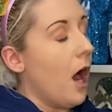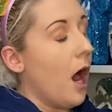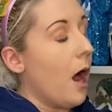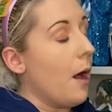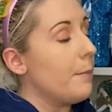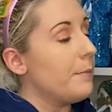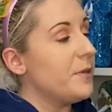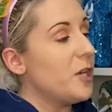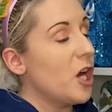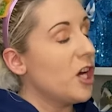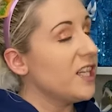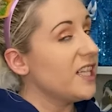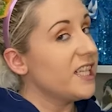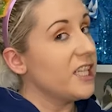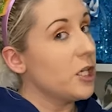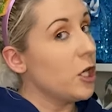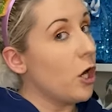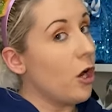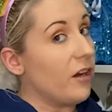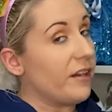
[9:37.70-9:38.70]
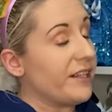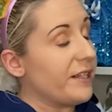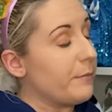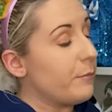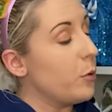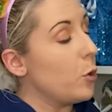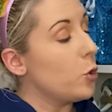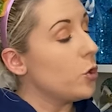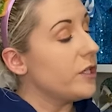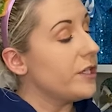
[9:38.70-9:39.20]
i'm 99.9
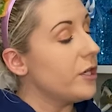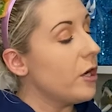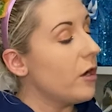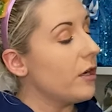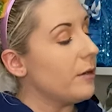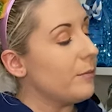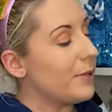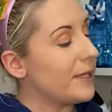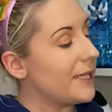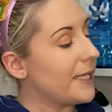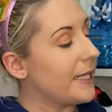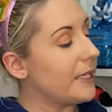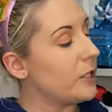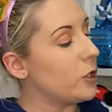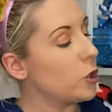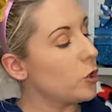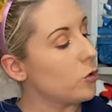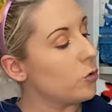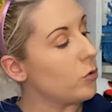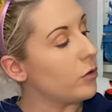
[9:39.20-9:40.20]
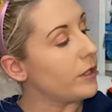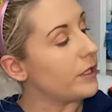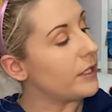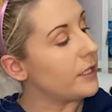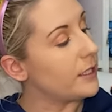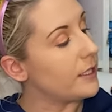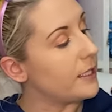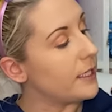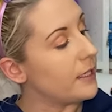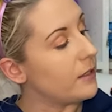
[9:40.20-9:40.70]
percent .9 sure that
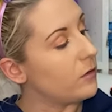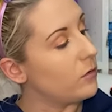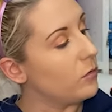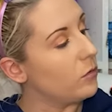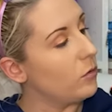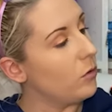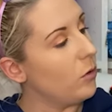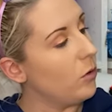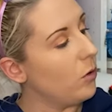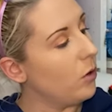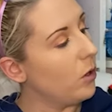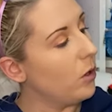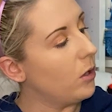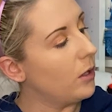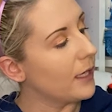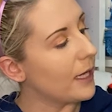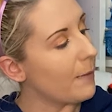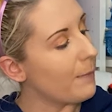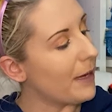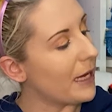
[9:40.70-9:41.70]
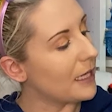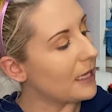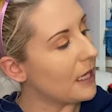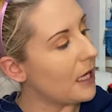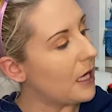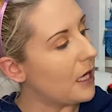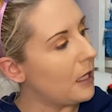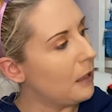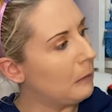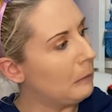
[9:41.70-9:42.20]
i did oh get back
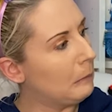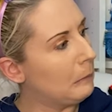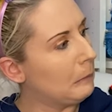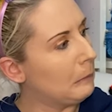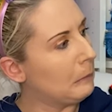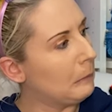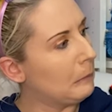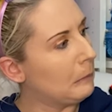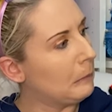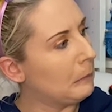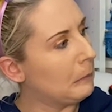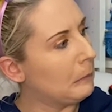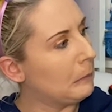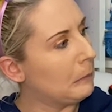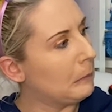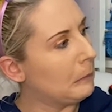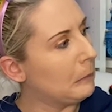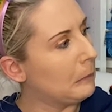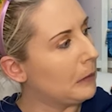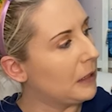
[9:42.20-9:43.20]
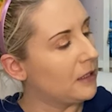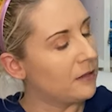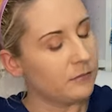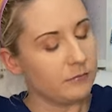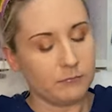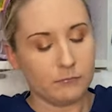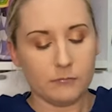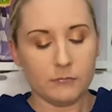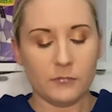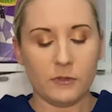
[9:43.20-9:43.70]

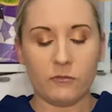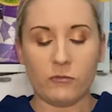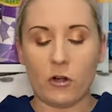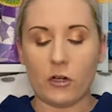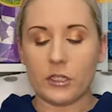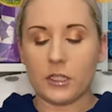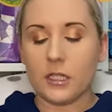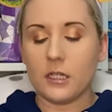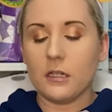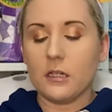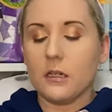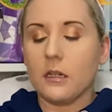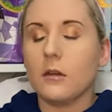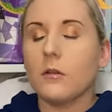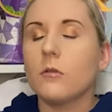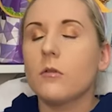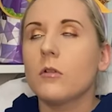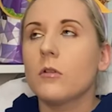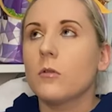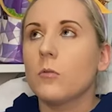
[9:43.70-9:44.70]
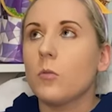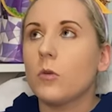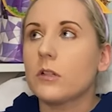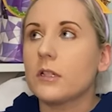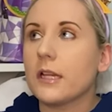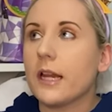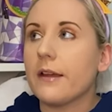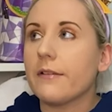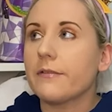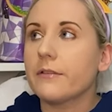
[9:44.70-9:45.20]
there right
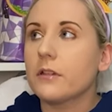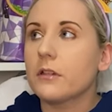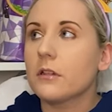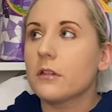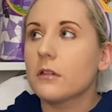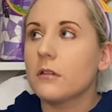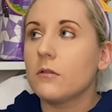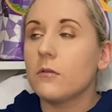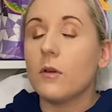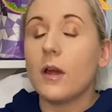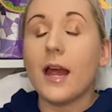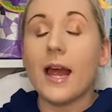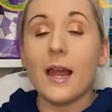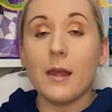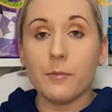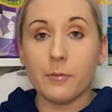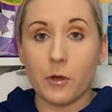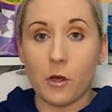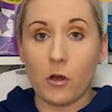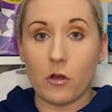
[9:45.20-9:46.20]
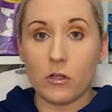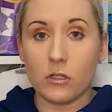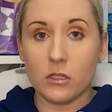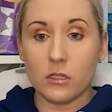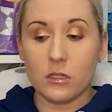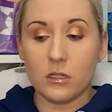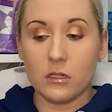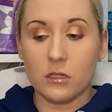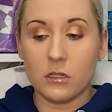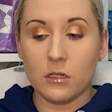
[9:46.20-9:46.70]
what's left
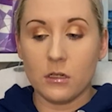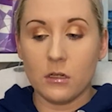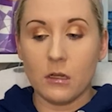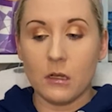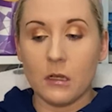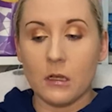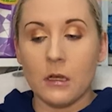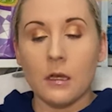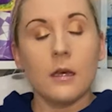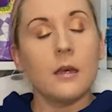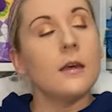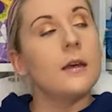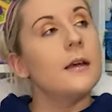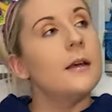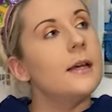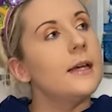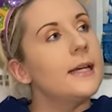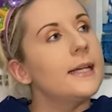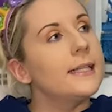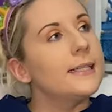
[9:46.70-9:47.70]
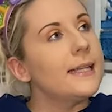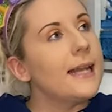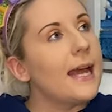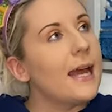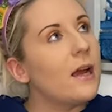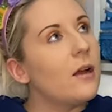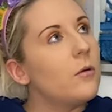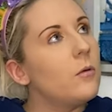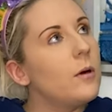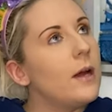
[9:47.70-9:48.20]
epcot
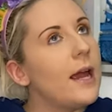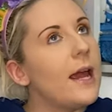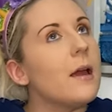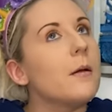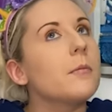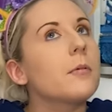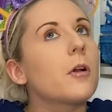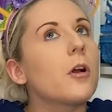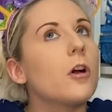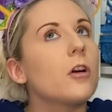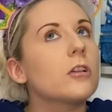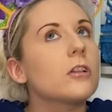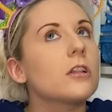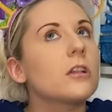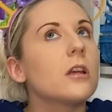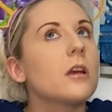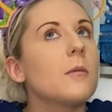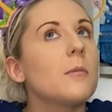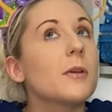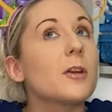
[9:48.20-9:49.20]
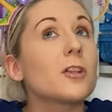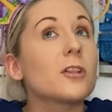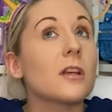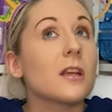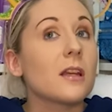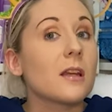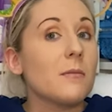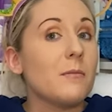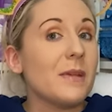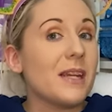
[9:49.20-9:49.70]
now epcot because
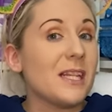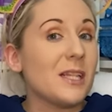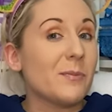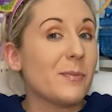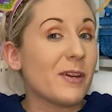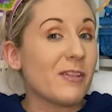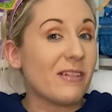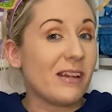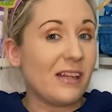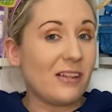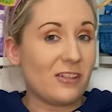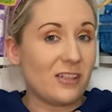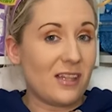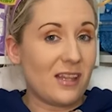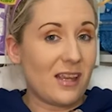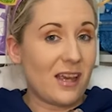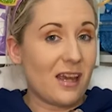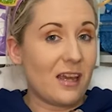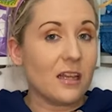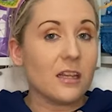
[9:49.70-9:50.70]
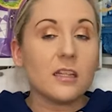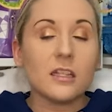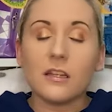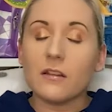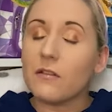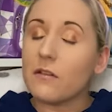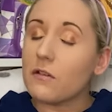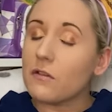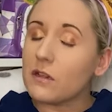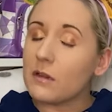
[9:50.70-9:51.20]
i can meet spirit elsa there
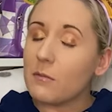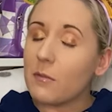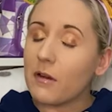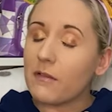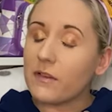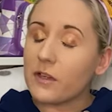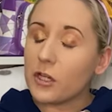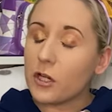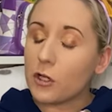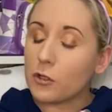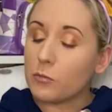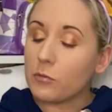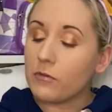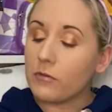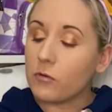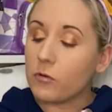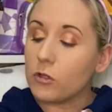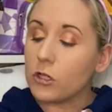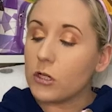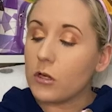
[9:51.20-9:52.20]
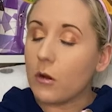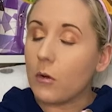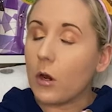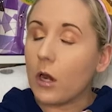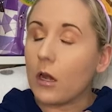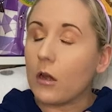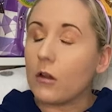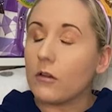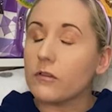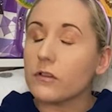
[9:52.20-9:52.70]
if you've seen my videos before you know
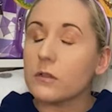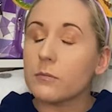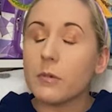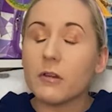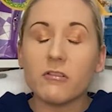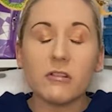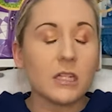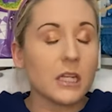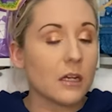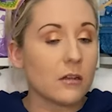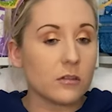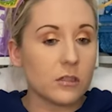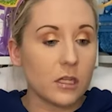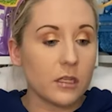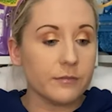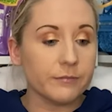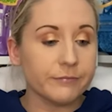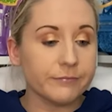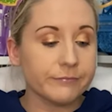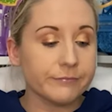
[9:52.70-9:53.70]
i love spirit elsa